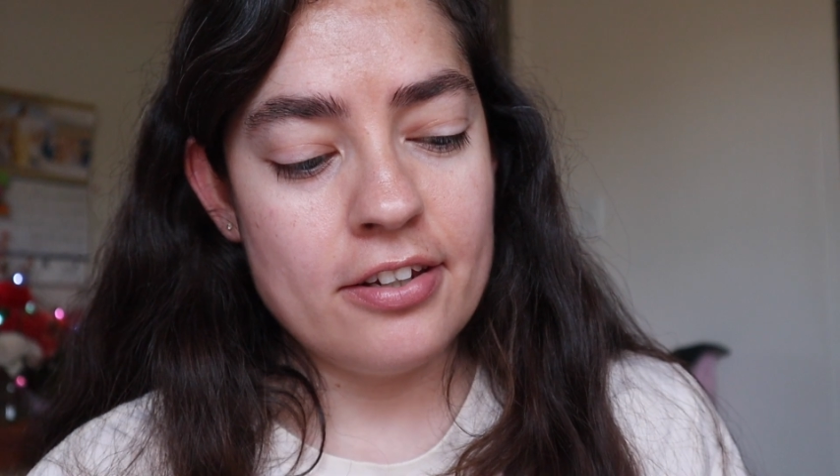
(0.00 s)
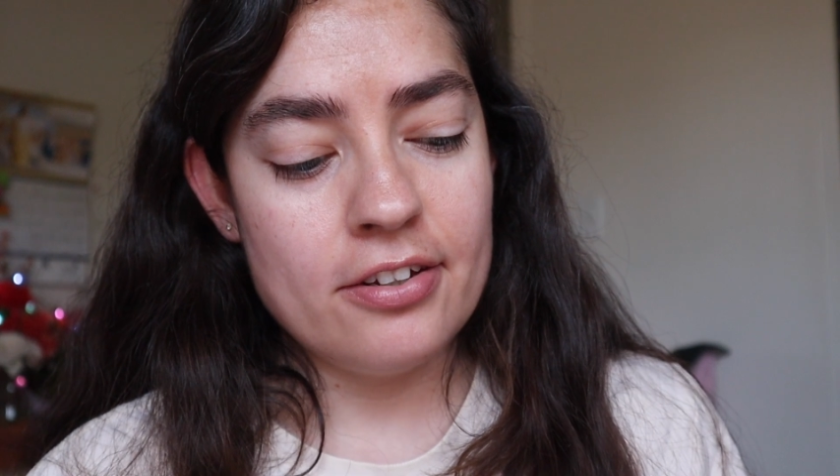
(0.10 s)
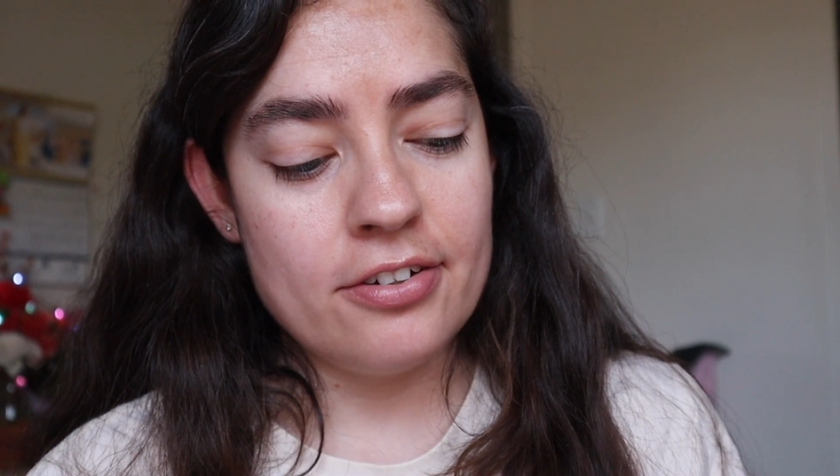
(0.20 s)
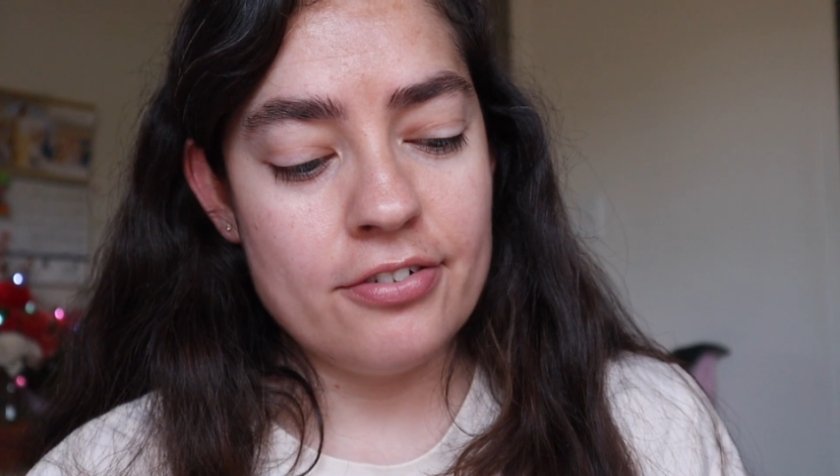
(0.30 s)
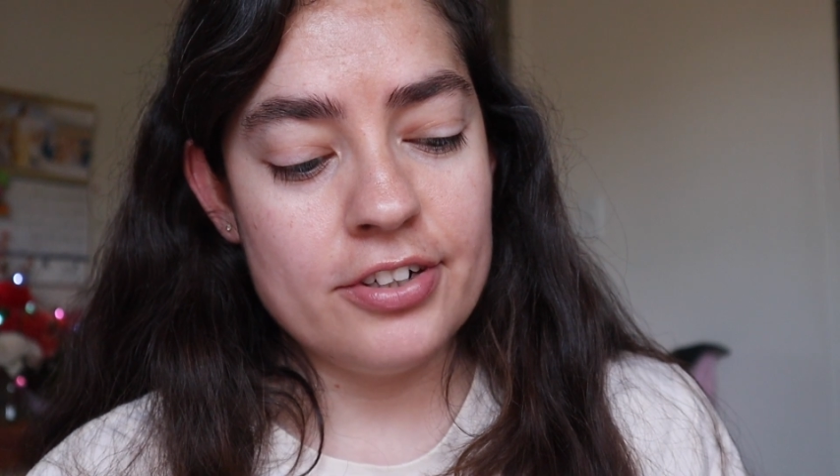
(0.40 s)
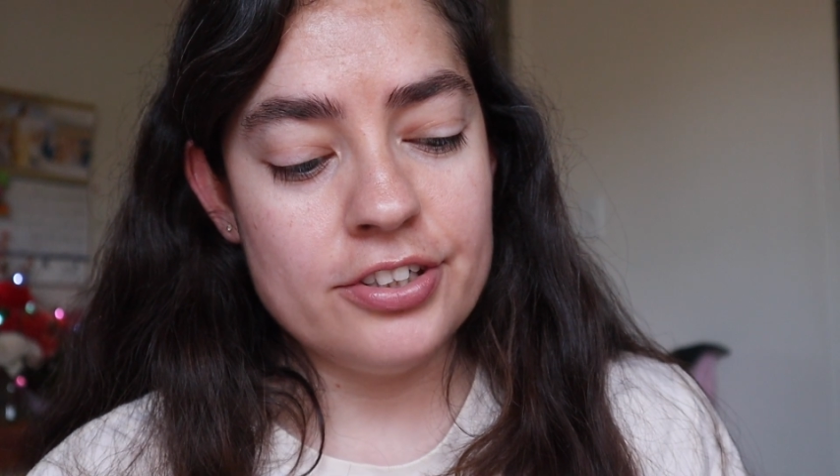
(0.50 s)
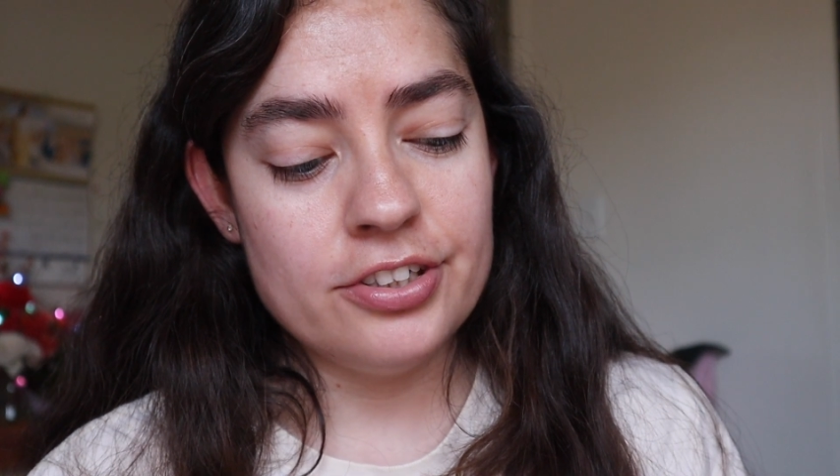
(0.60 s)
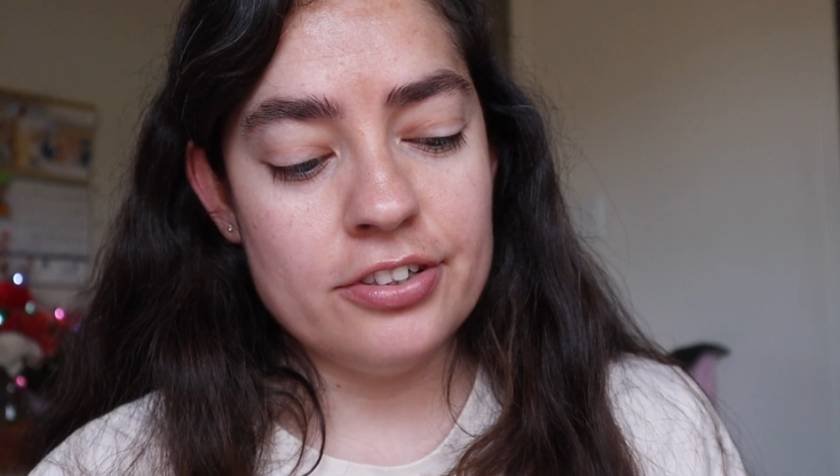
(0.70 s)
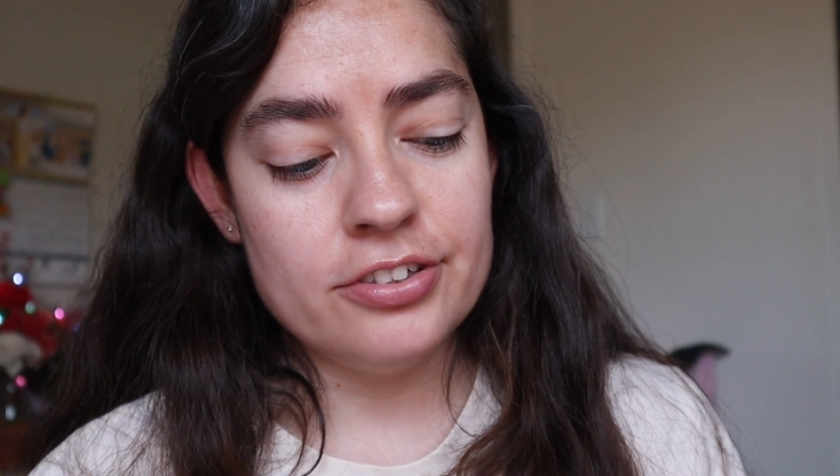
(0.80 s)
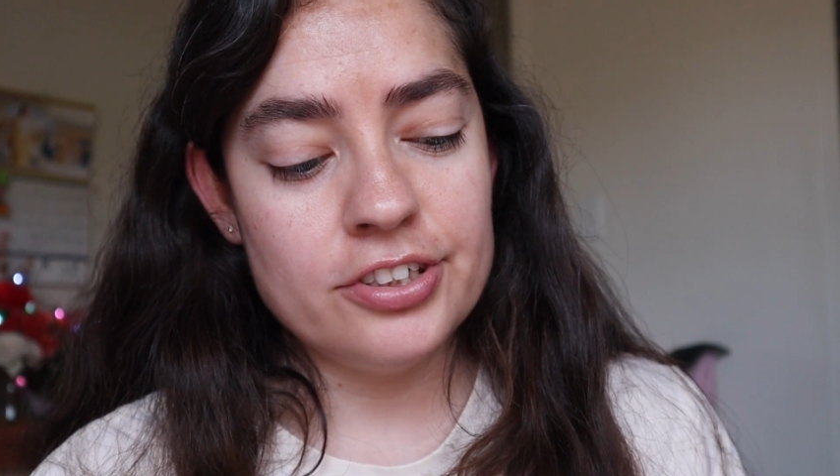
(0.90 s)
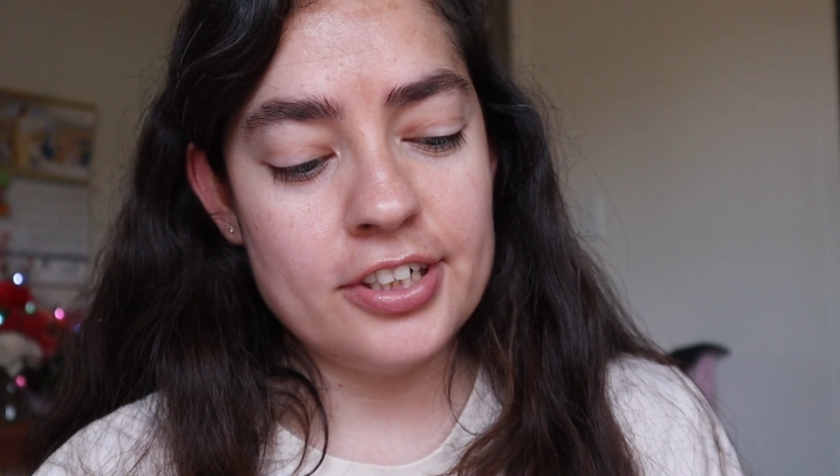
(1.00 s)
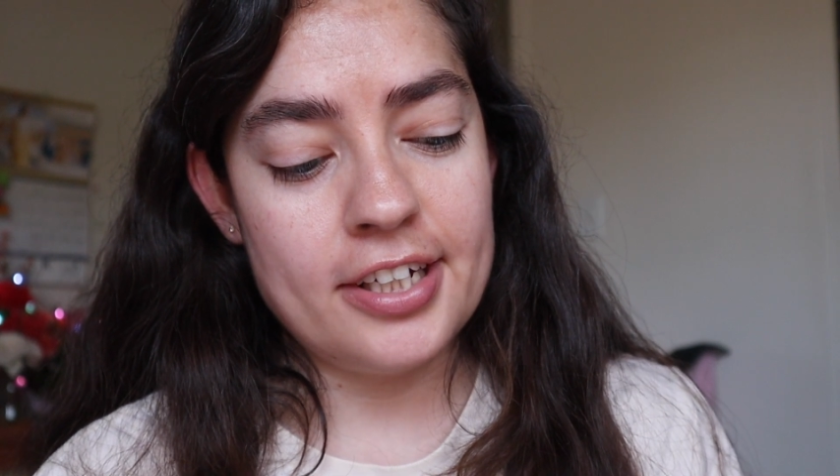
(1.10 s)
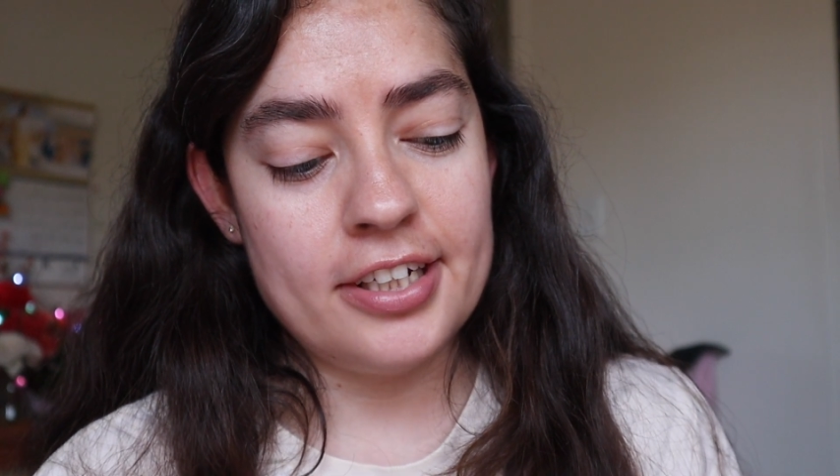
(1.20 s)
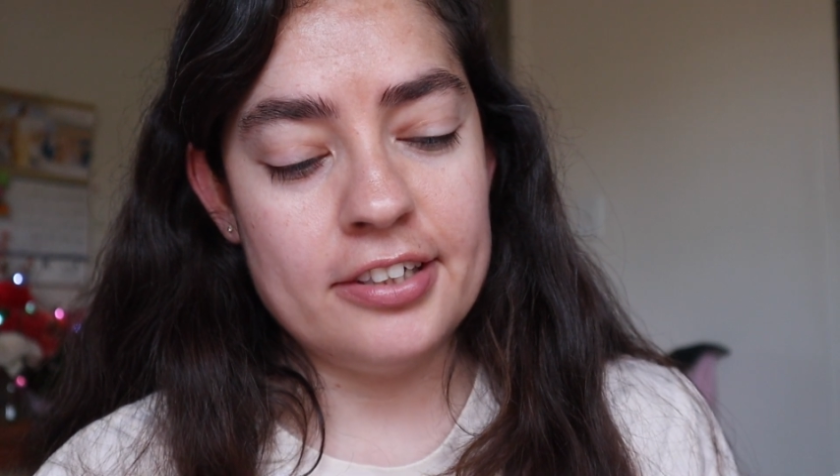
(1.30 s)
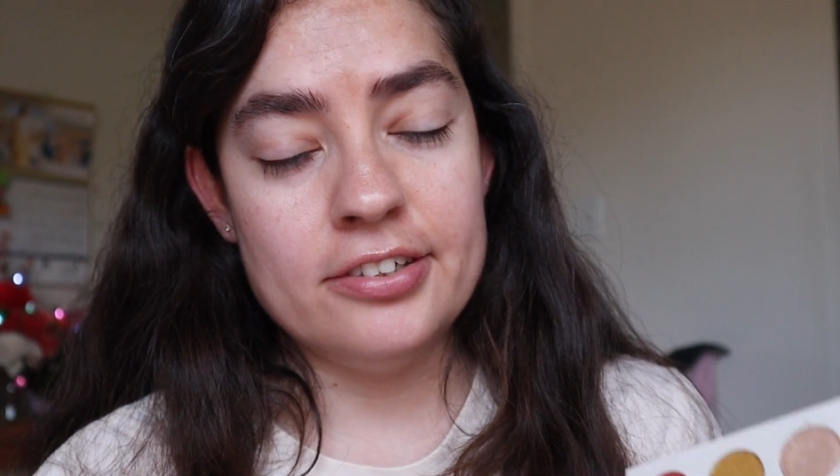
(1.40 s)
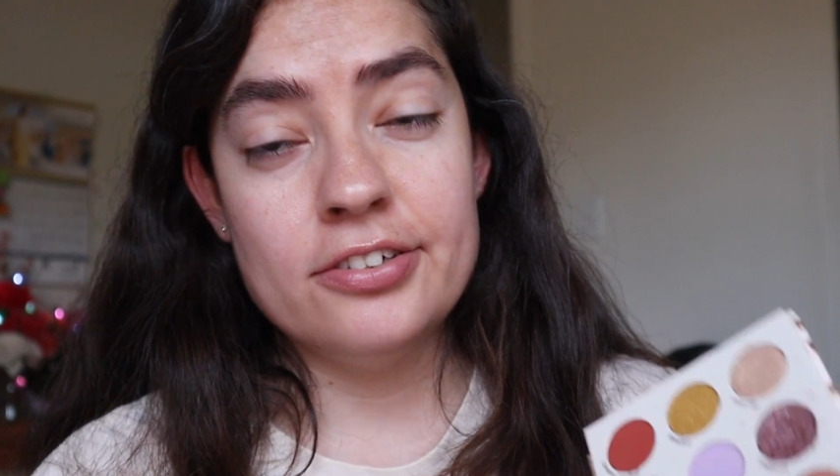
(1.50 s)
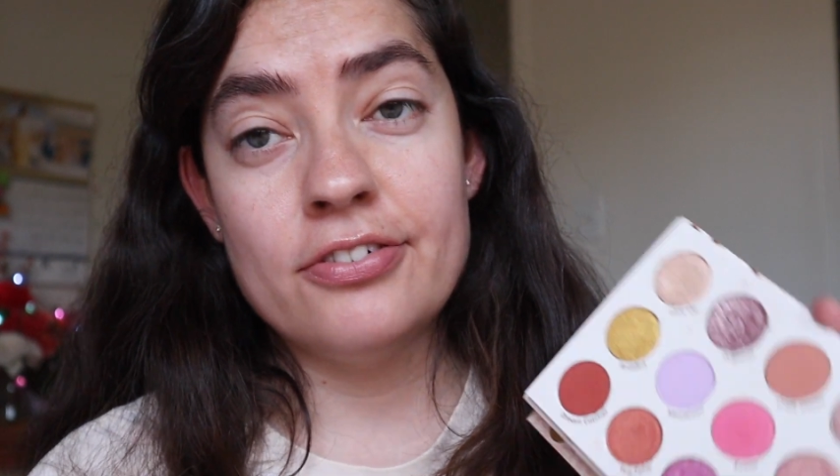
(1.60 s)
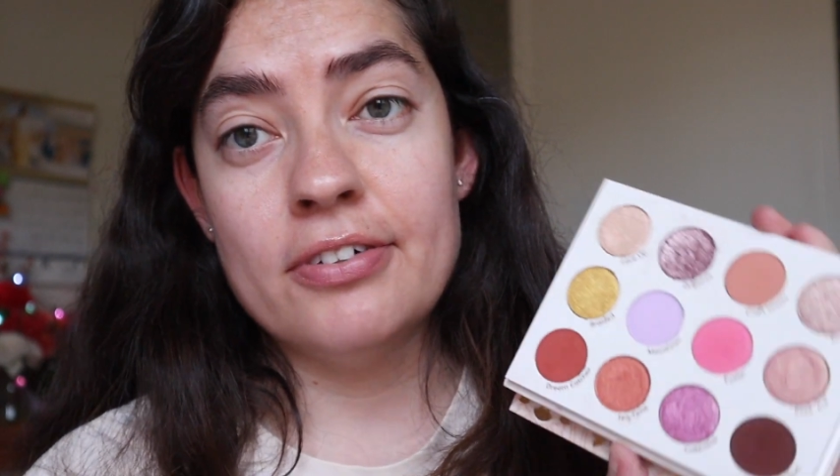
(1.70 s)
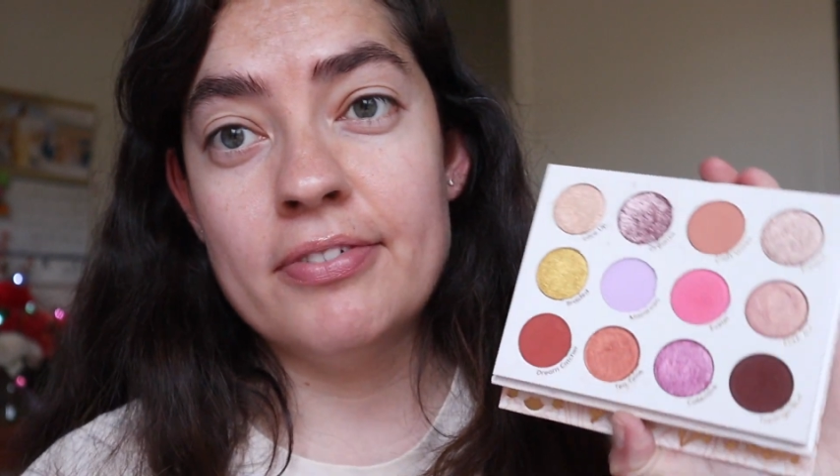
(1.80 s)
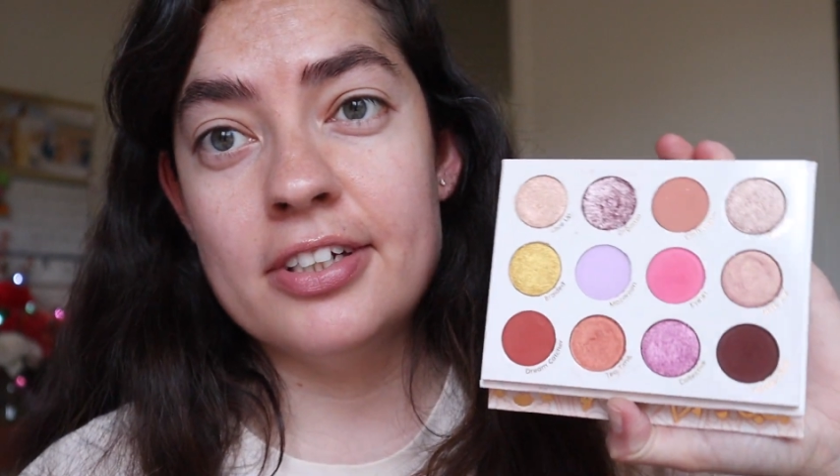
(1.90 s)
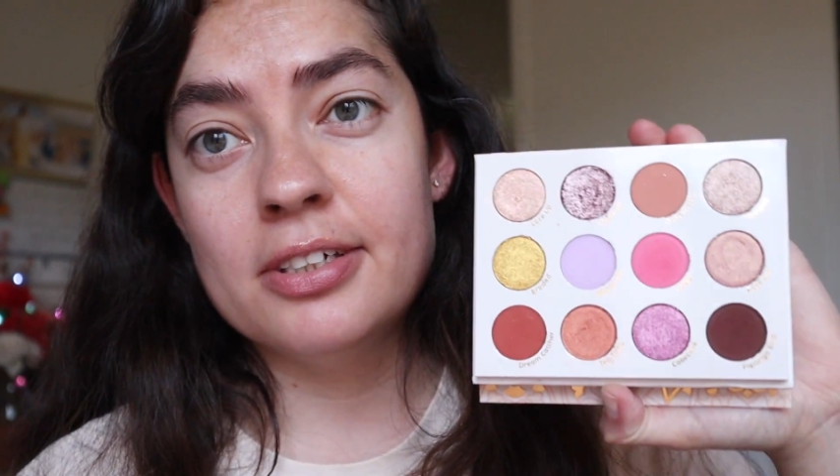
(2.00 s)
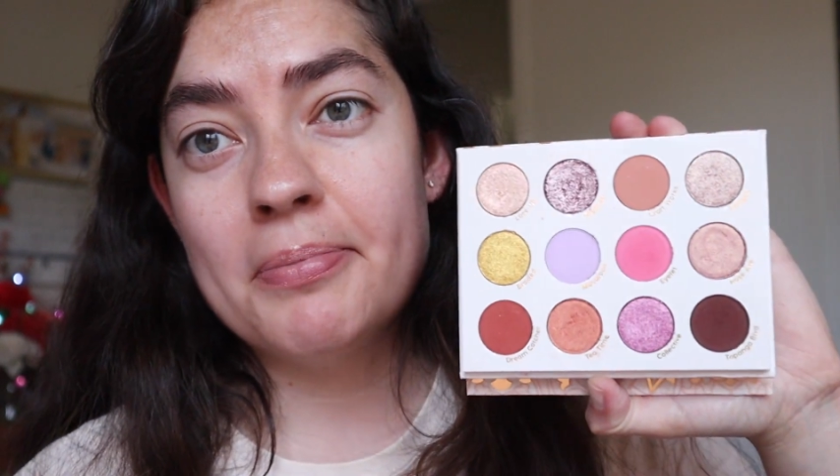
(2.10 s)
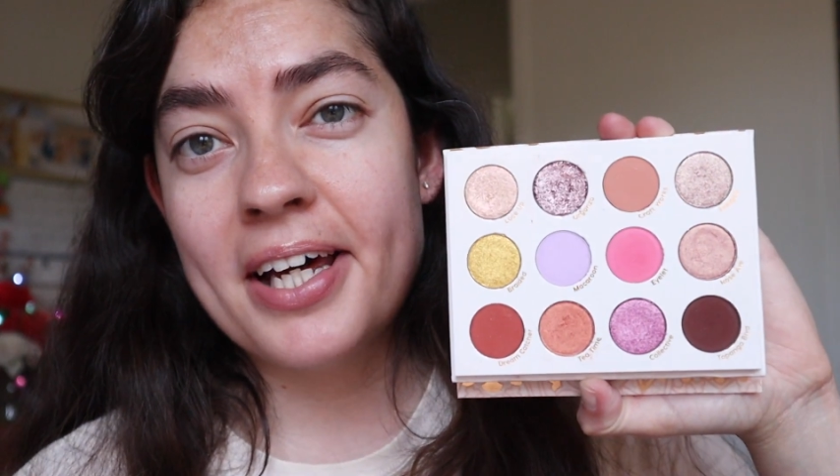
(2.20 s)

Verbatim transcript: the original shades from this